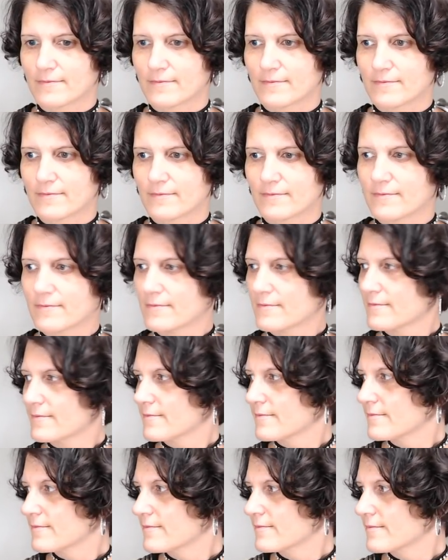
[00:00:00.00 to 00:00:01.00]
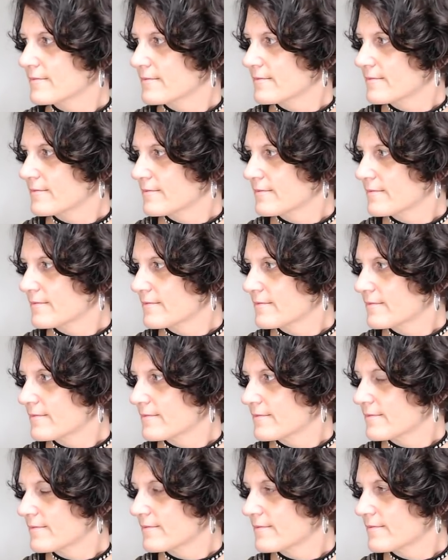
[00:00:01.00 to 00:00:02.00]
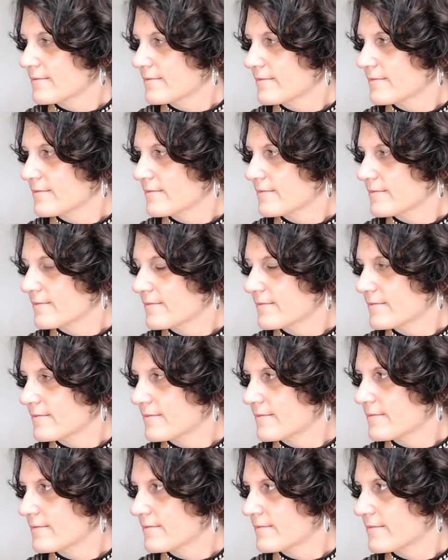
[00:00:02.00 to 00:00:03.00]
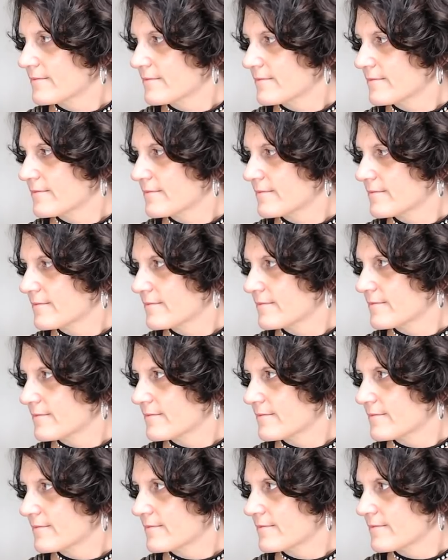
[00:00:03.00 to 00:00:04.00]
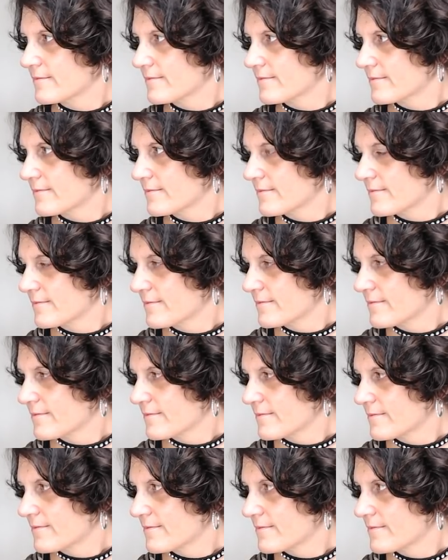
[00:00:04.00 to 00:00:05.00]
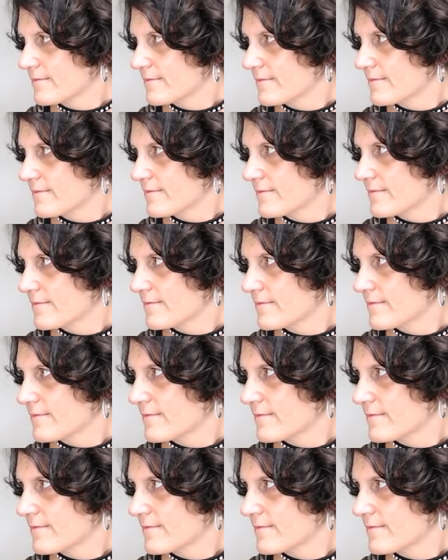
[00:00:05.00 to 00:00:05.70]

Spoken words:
No words are spoken by the person on screen.